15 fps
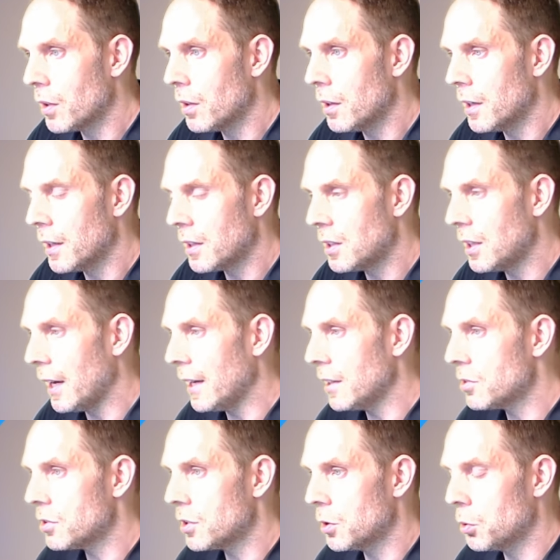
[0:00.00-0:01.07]
in
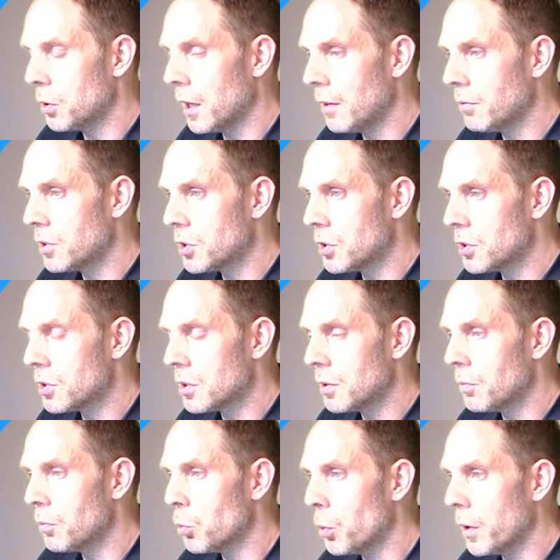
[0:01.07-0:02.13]
case you have a
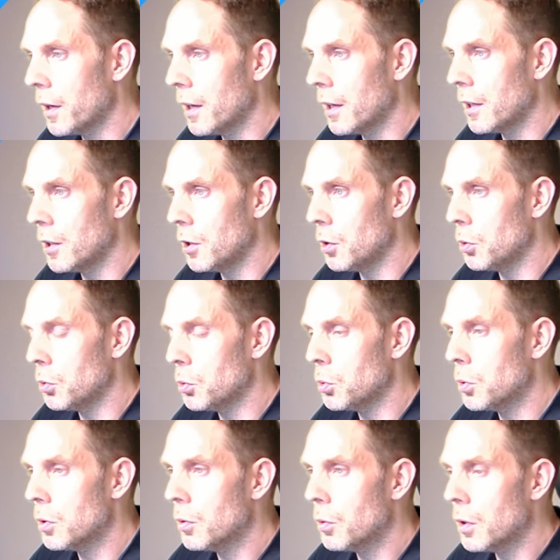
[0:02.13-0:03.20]
system where
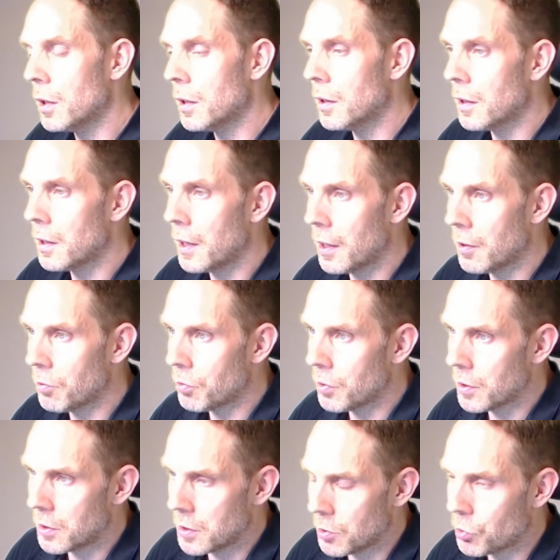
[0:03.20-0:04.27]
you have
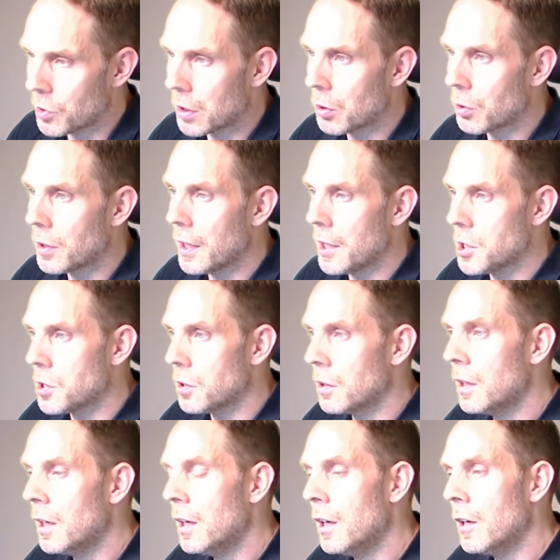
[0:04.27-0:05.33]
a different
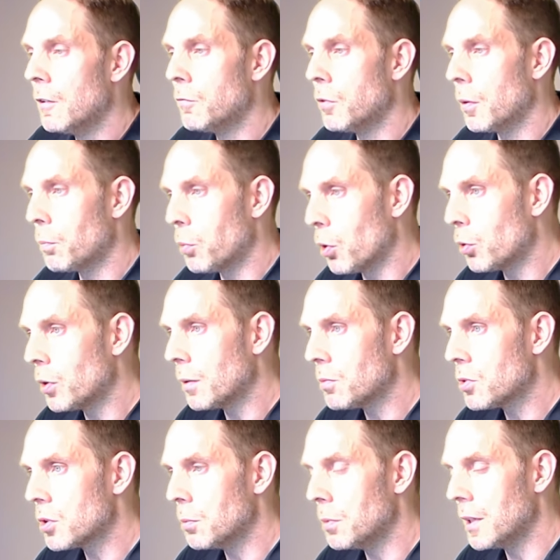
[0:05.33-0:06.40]
location for
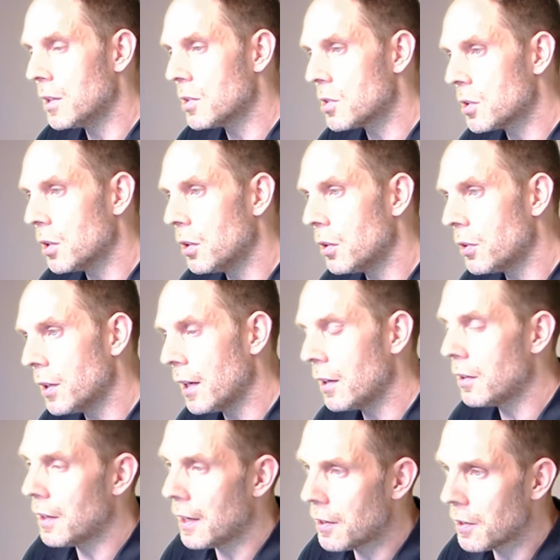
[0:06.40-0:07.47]
programs to be installed
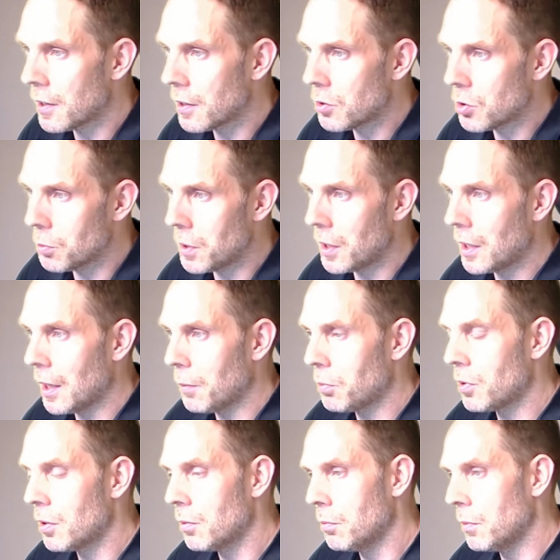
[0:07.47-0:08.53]
and data to be
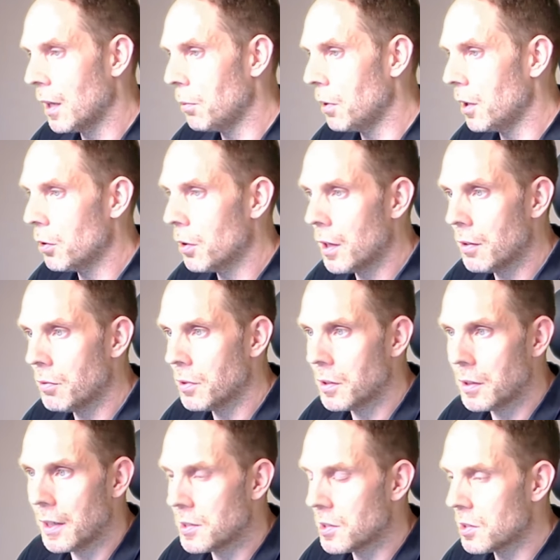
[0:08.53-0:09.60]
kept. Maybe you have
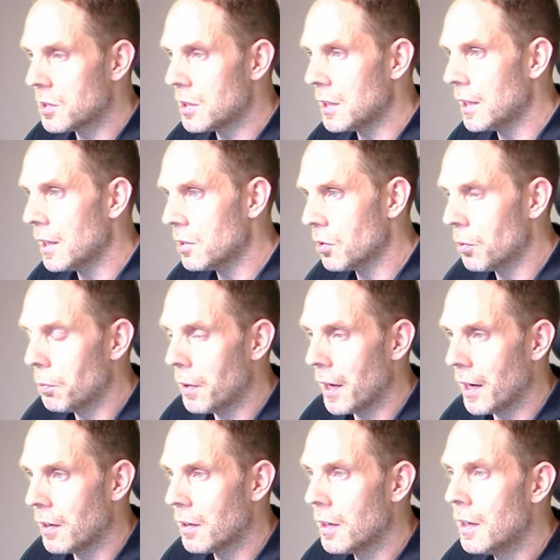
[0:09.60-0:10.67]
an SSD as a
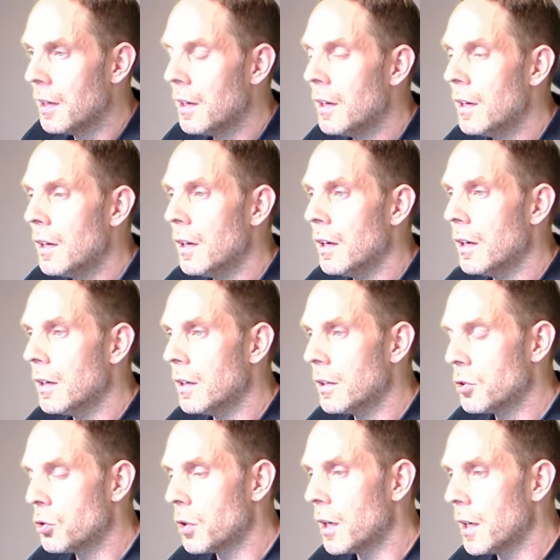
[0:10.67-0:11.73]
main
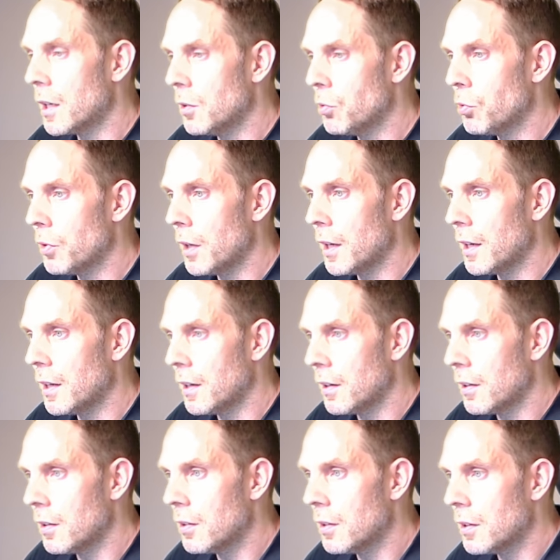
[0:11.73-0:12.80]
drive
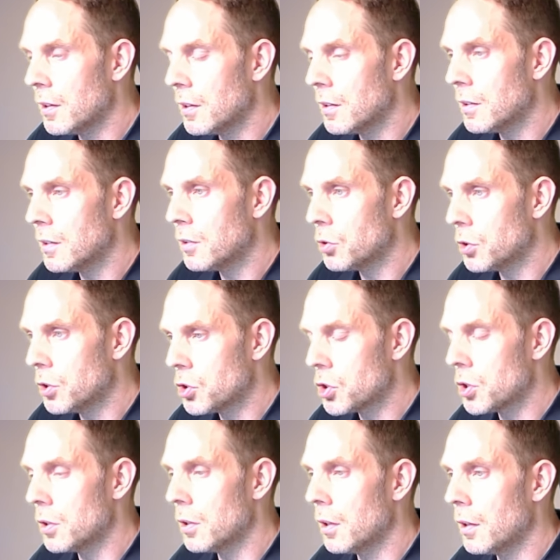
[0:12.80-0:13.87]
and
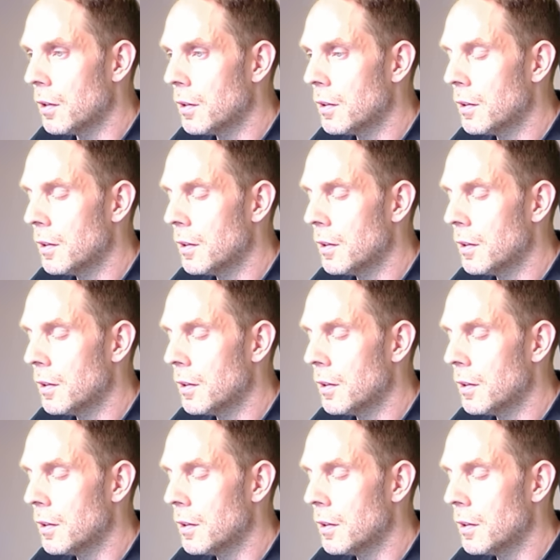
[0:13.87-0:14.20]
traditional